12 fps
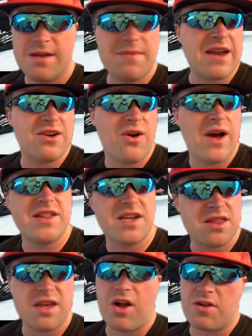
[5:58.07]
I don't know. I dig
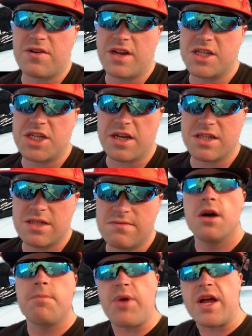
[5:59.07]
the alternate chicks.
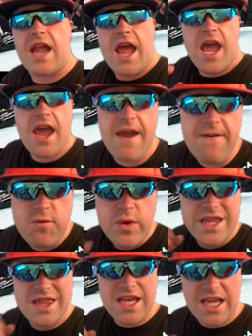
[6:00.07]
But
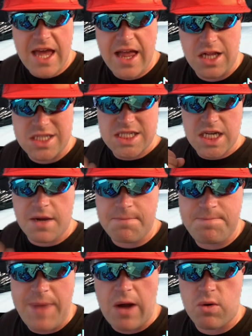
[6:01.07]
everything else
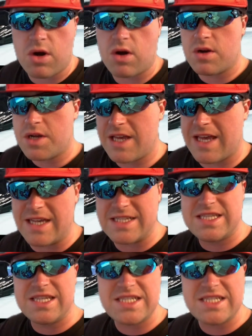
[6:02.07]
about her is the